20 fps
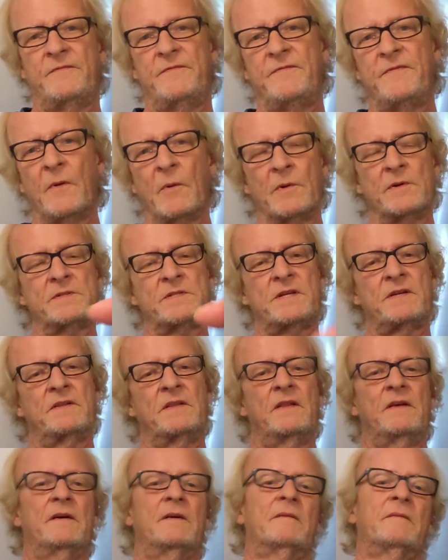
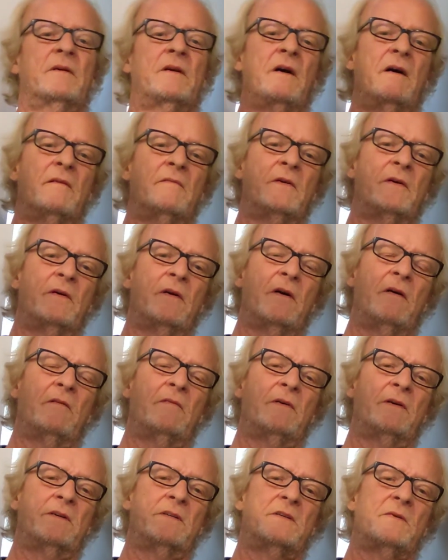forcing the cover
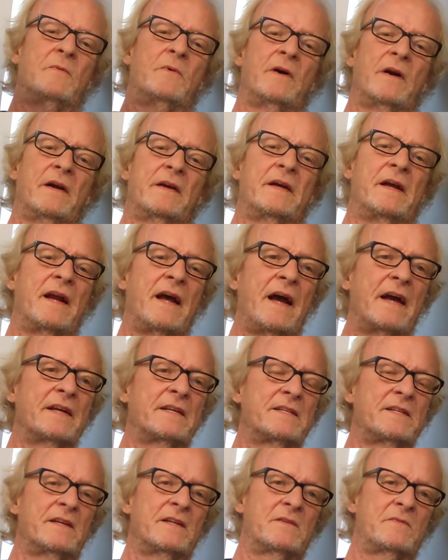over to where I could
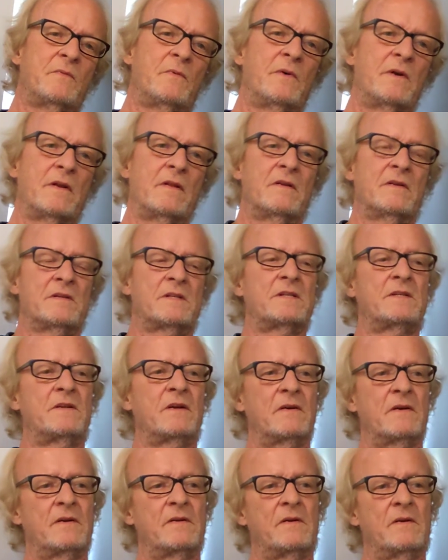access one of the
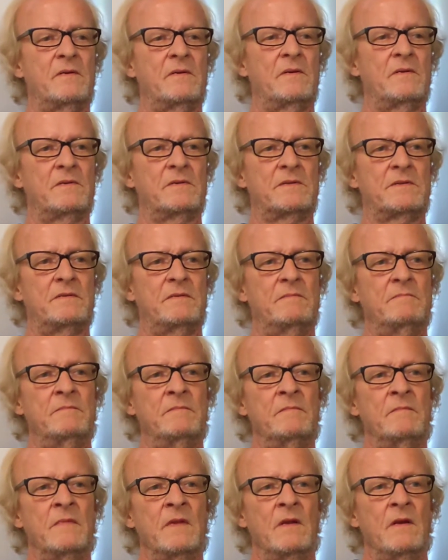stud holes,
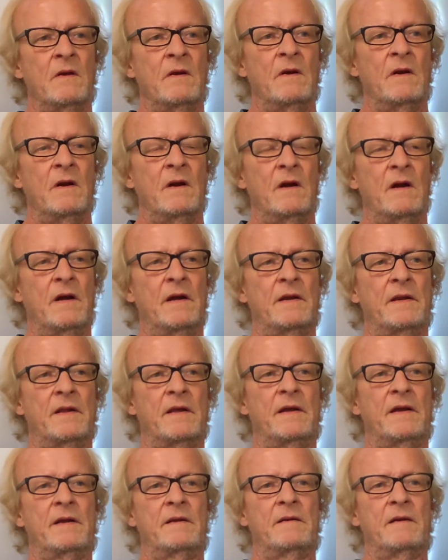and
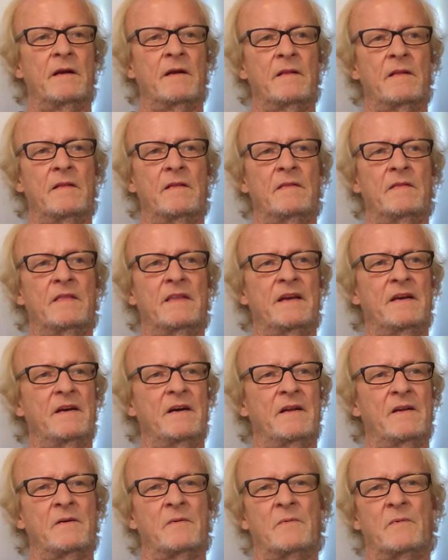then the
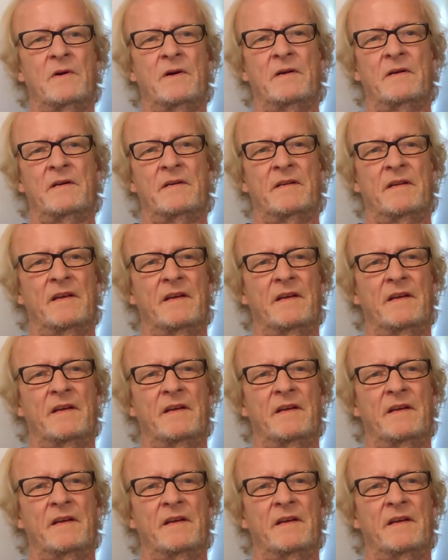other one,